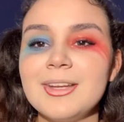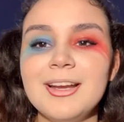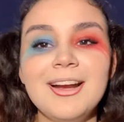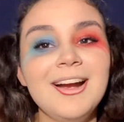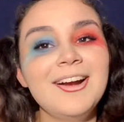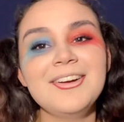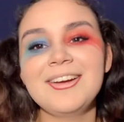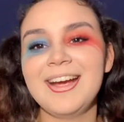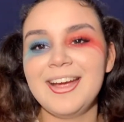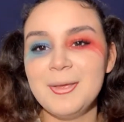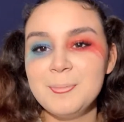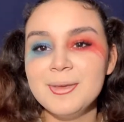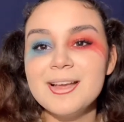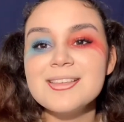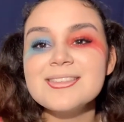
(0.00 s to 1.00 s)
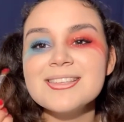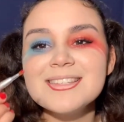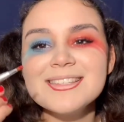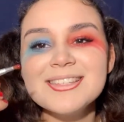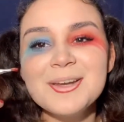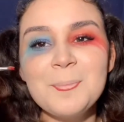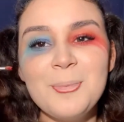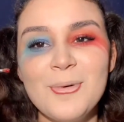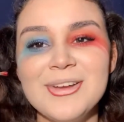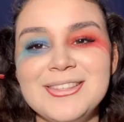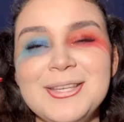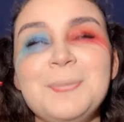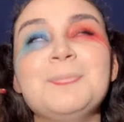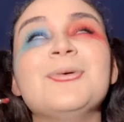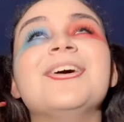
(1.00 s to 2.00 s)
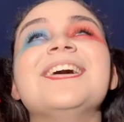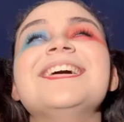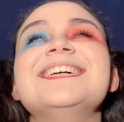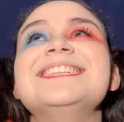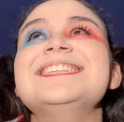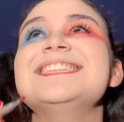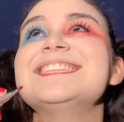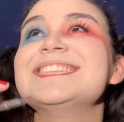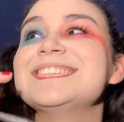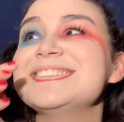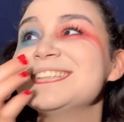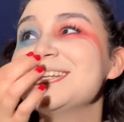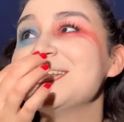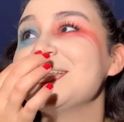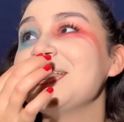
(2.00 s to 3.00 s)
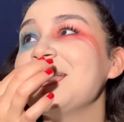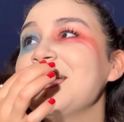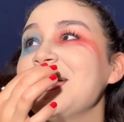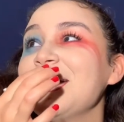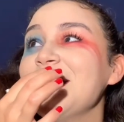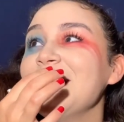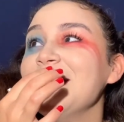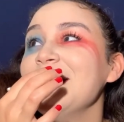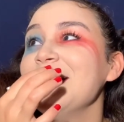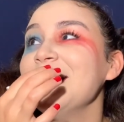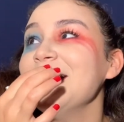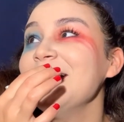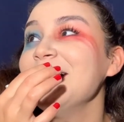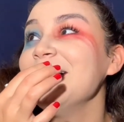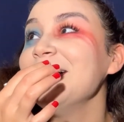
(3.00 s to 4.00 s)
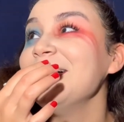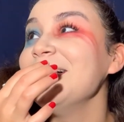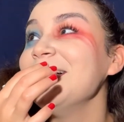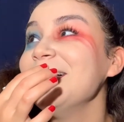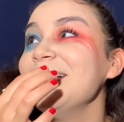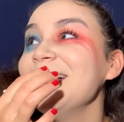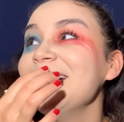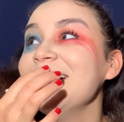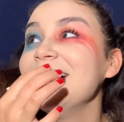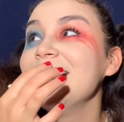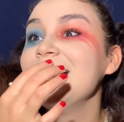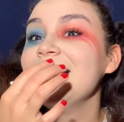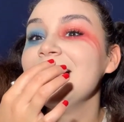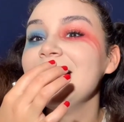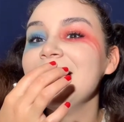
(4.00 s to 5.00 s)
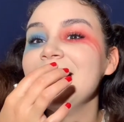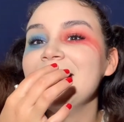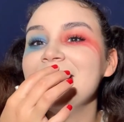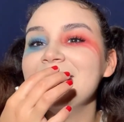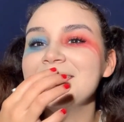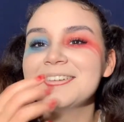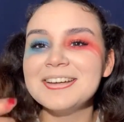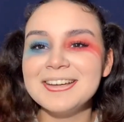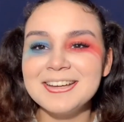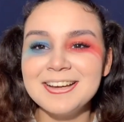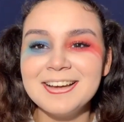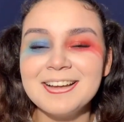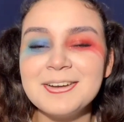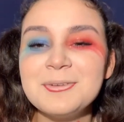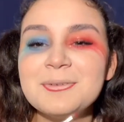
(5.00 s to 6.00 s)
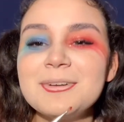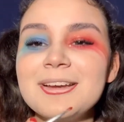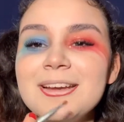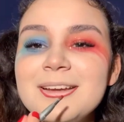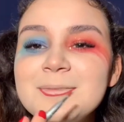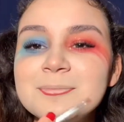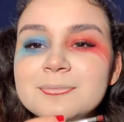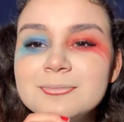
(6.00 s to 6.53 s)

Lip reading: all right, because this isn't a pointy brush. Oh my god. Okay,